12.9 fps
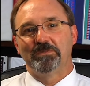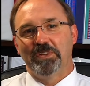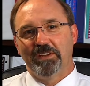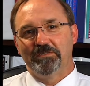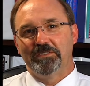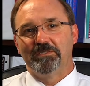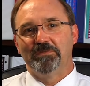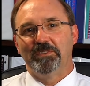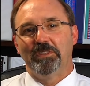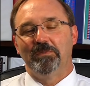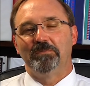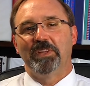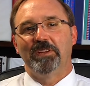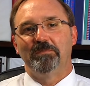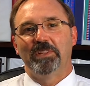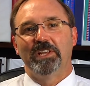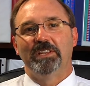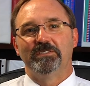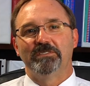We have to develop that
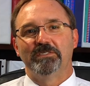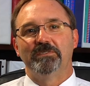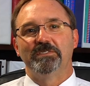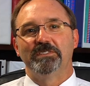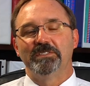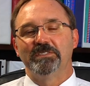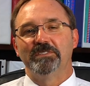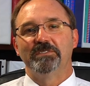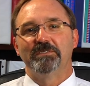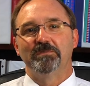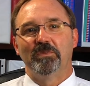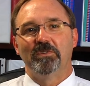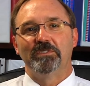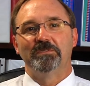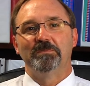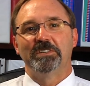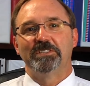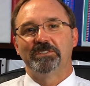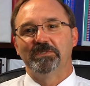plan of services and supports,
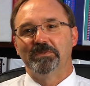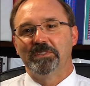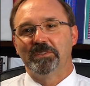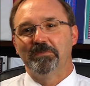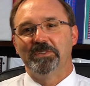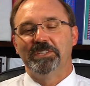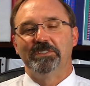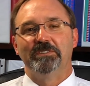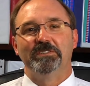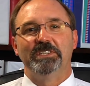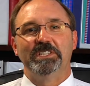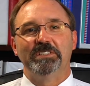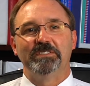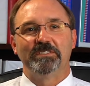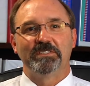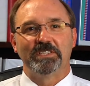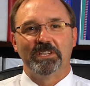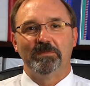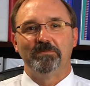make sure we can meet their needs and
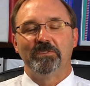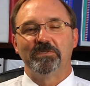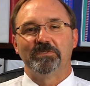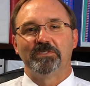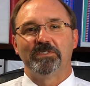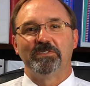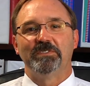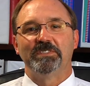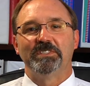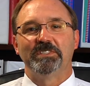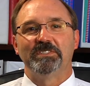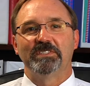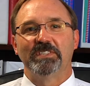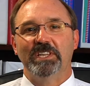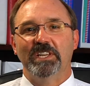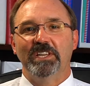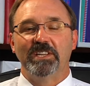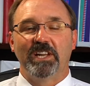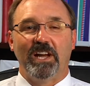set up those services.
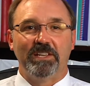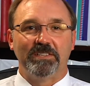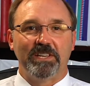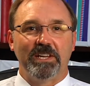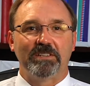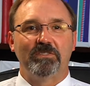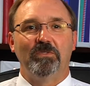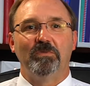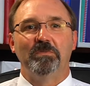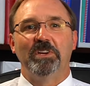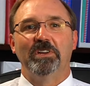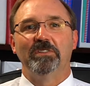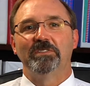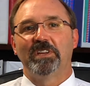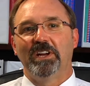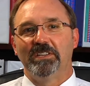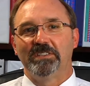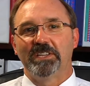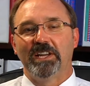Contact Home Health,
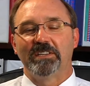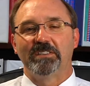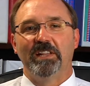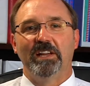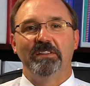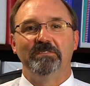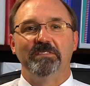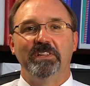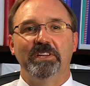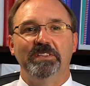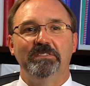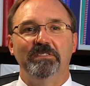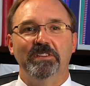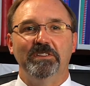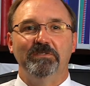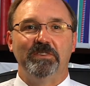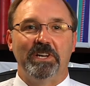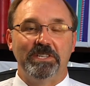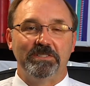contact Lifeline,
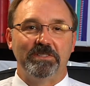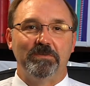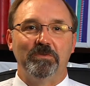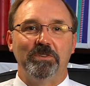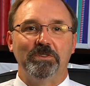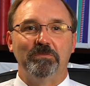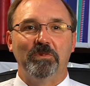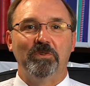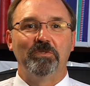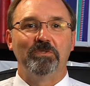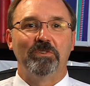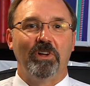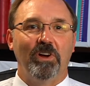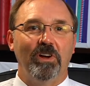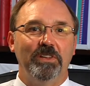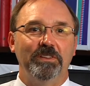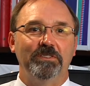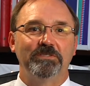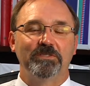find someone to mow their
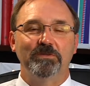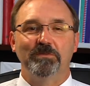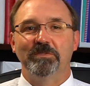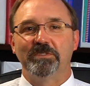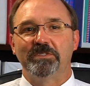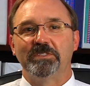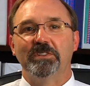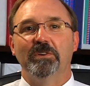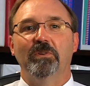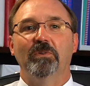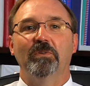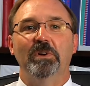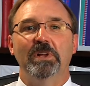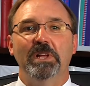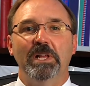lawn, scoop their snow.